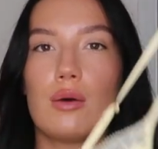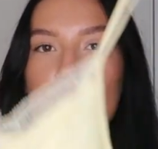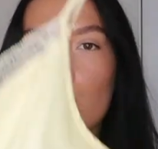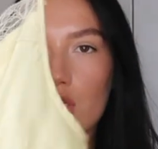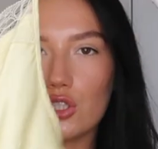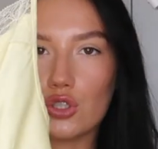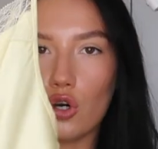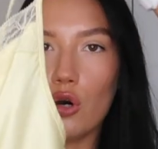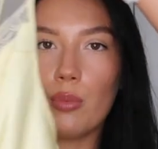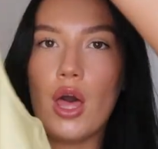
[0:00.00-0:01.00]
comes with this
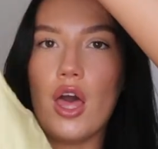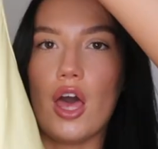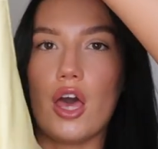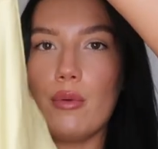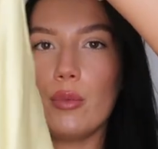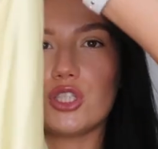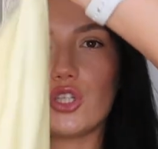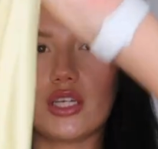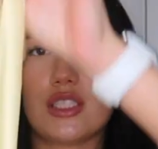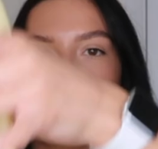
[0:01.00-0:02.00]
top um, which
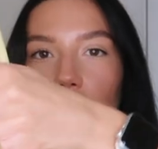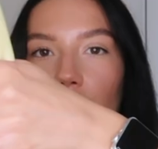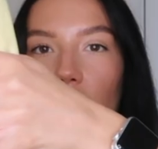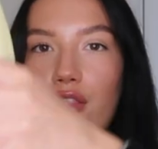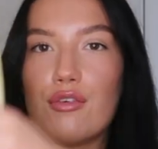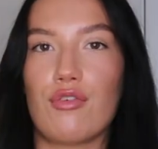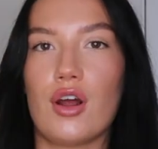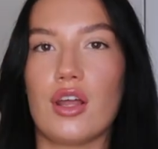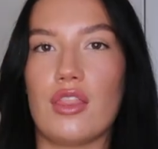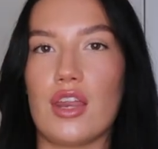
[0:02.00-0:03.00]
ties together at the
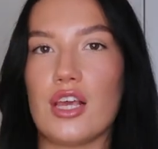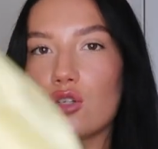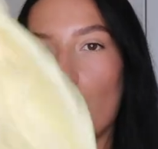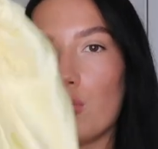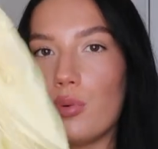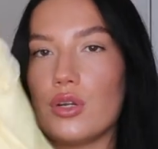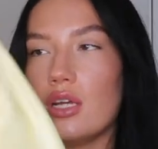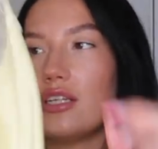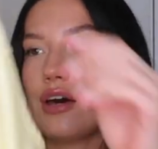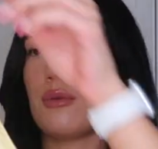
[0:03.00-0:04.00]
front and then it's
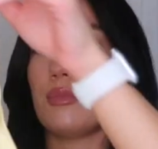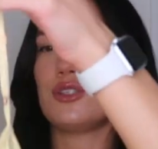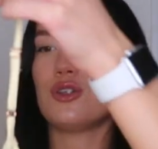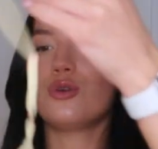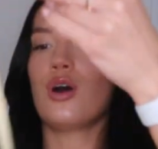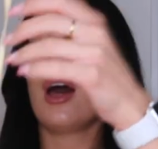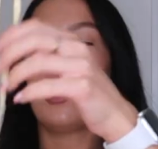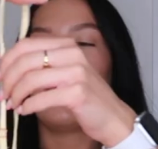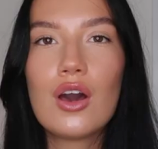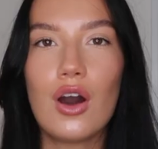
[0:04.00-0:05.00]
open down the middle.
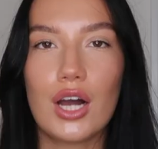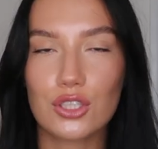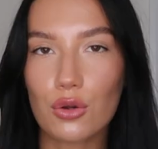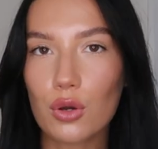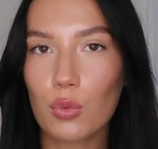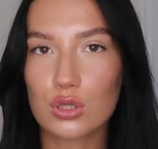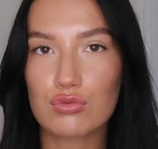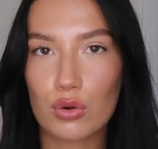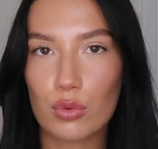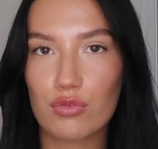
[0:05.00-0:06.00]
I don't know what's
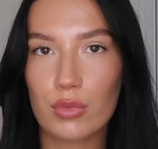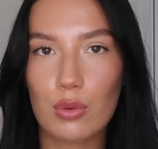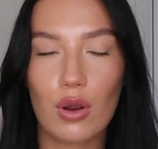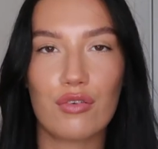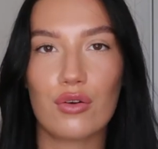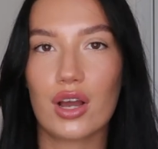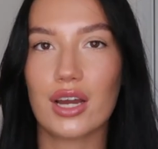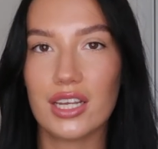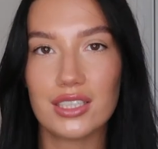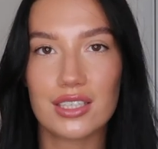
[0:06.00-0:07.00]
wrong with me where I feel like
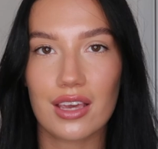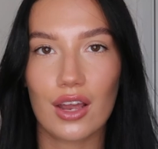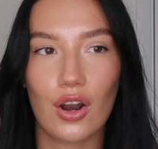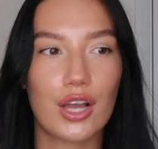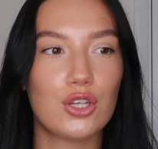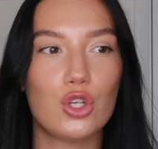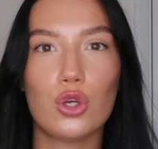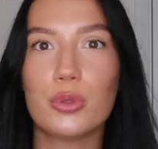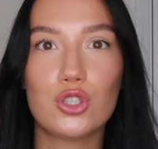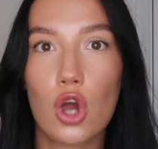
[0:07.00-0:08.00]
I need to get like
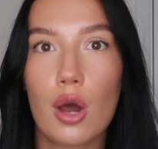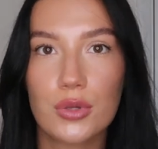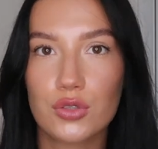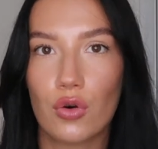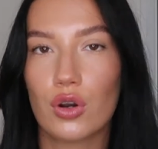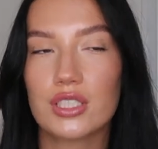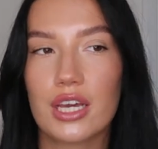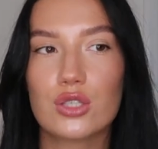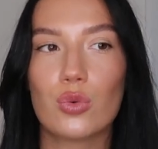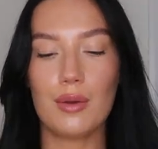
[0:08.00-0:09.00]
new pyjamas for
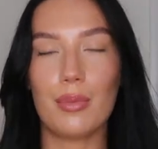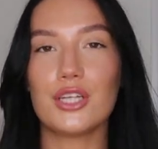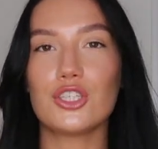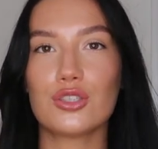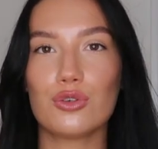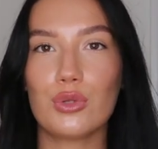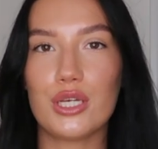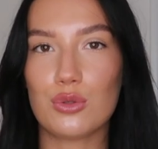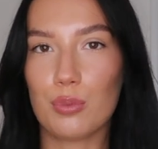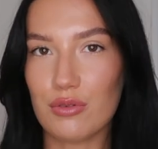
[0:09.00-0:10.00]
holidays. But I just thought
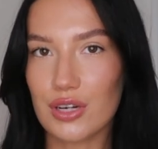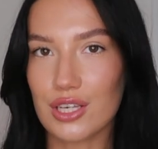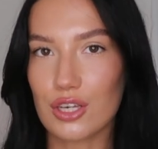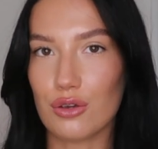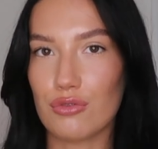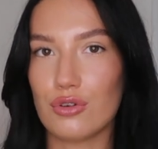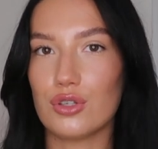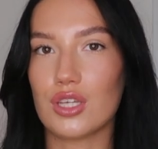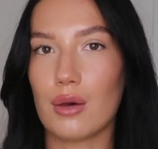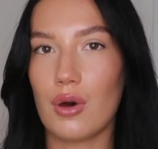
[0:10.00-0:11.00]
these would be really cute through the
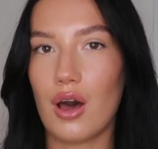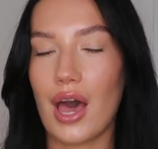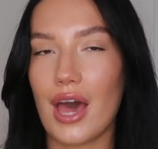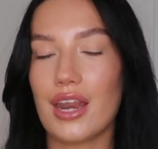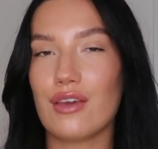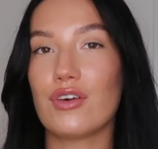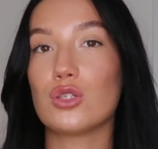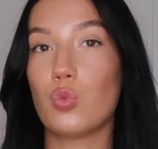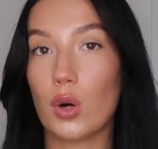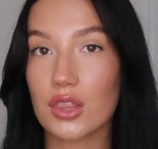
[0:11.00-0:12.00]
summer. And if
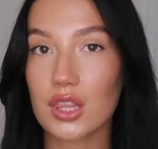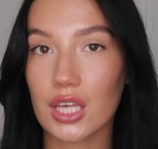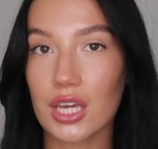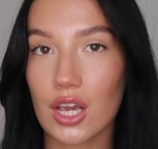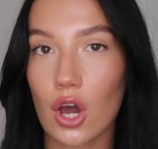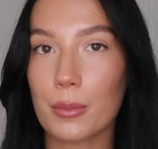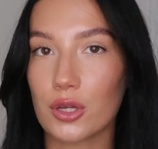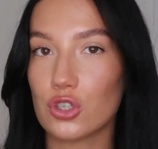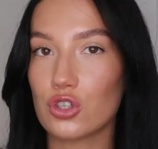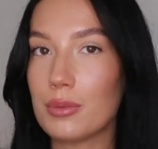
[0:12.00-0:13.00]
there's one thing I'm
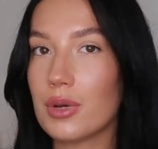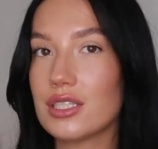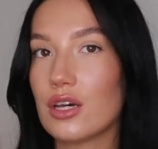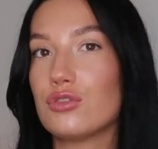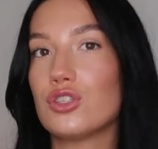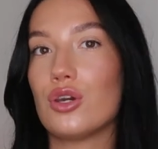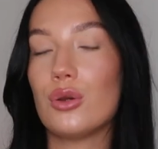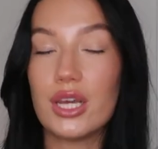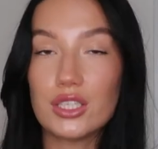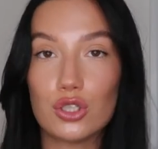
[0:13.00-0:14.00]
going to treat myself
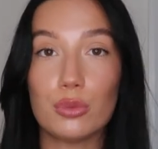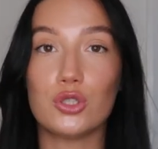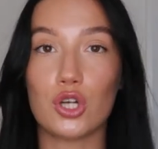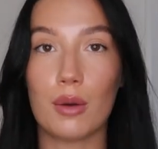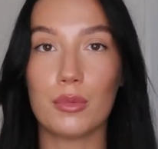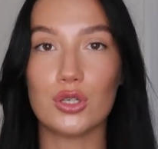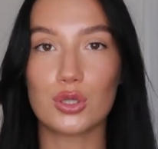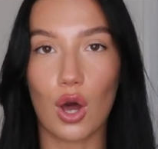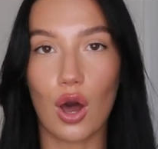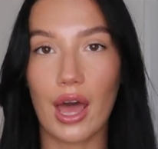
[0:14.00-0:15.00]
to, it's new
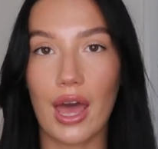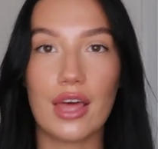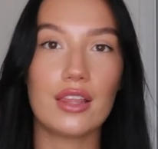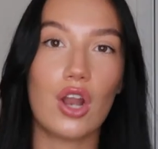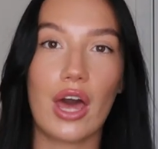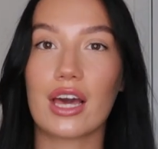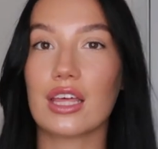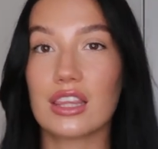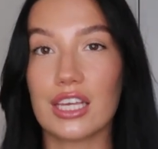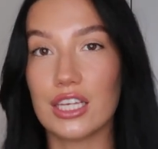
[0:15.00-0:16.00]
pyjamas. I like
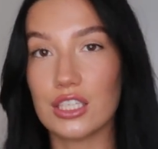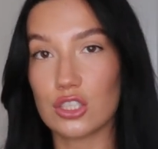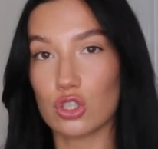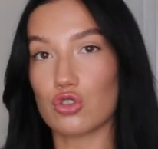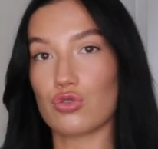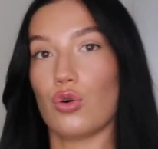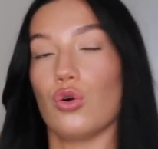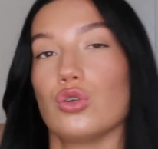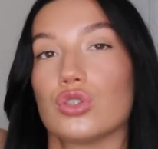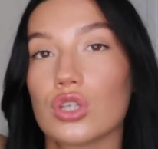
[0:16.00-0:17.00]
these
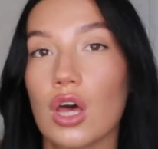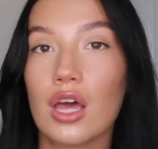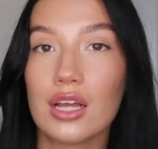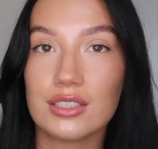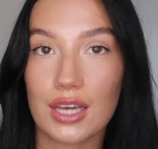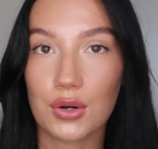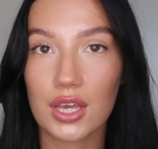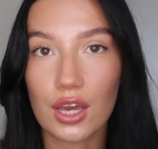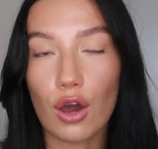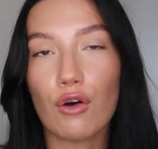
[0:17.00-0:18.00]
drawers down
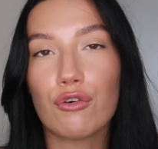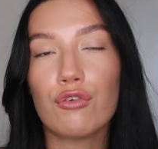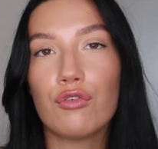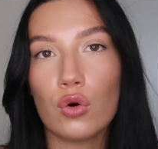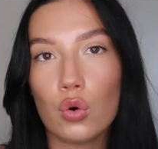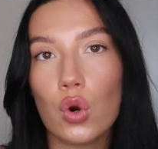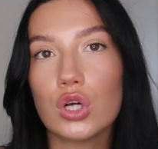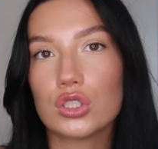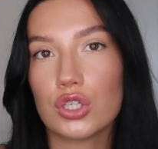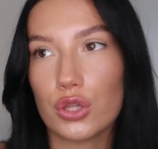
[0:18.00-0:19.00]
here are
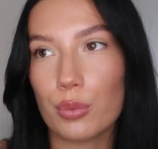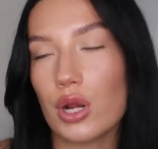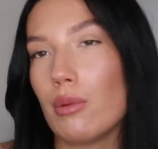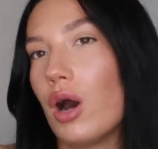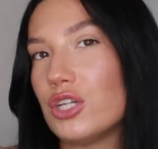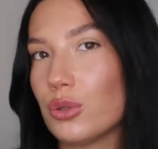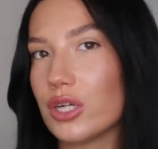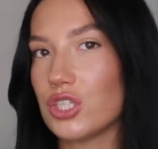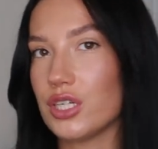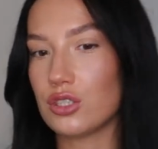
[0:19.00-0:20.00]
full to the brim. I do
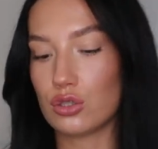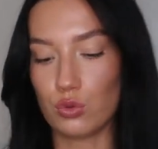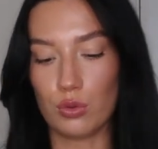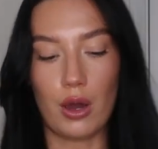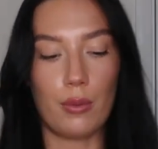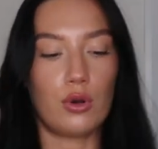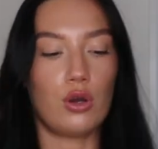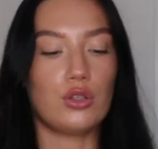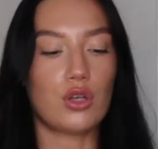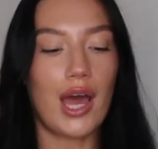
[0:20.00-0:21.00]
actually need to sort them out
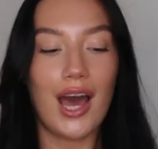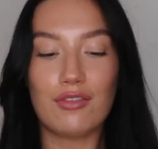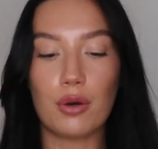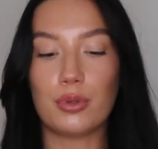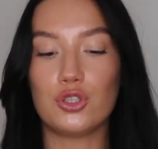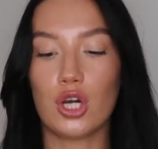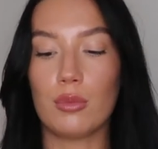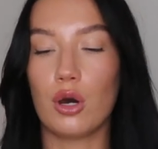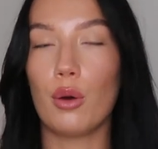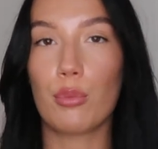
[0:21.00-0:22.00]
because I have a
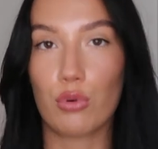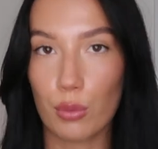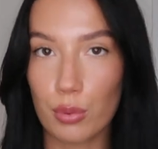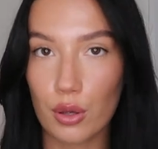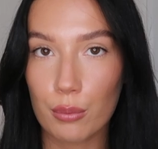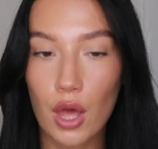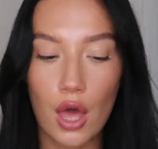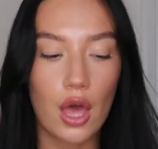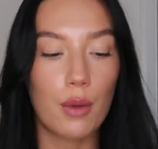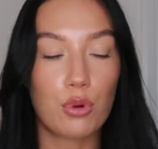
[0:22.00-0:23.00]
pyjama problem.
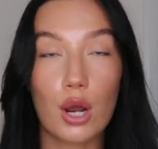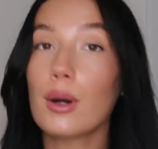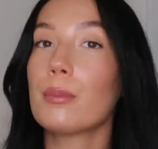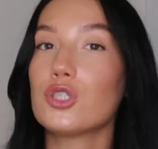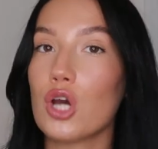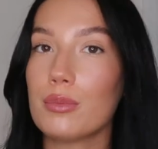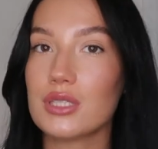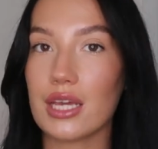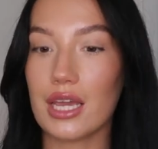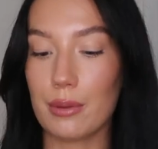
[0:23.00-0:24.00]
Primark
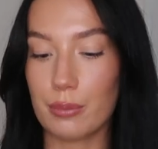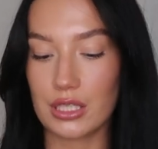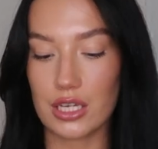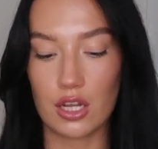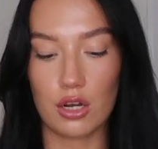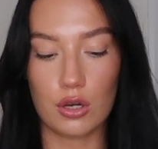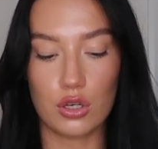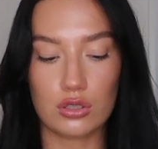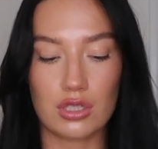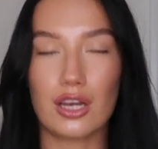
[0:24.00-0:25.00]
pyjamas in particular
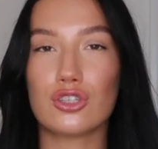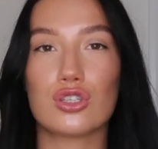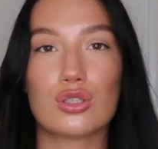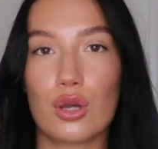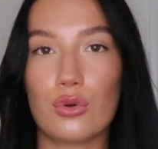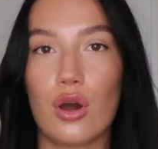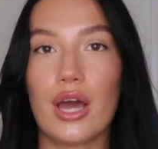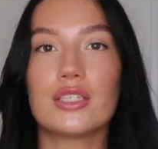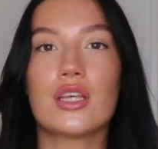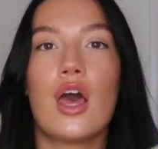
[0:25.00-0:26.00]
because they are just so
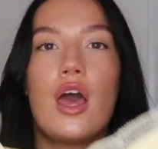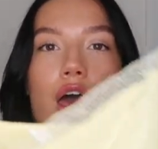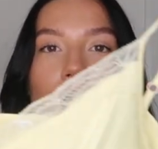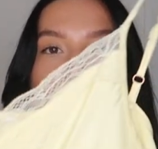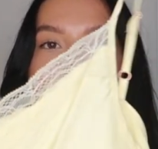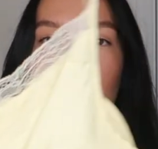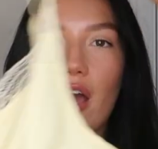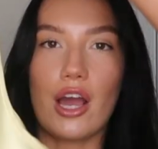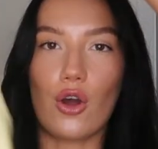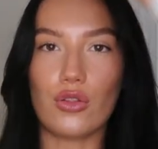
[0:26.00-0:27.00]
nice um, so
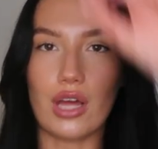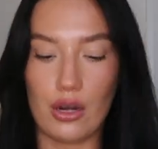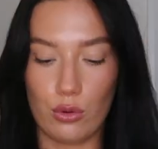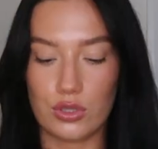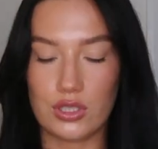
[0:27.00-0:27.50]
yeah, I got that little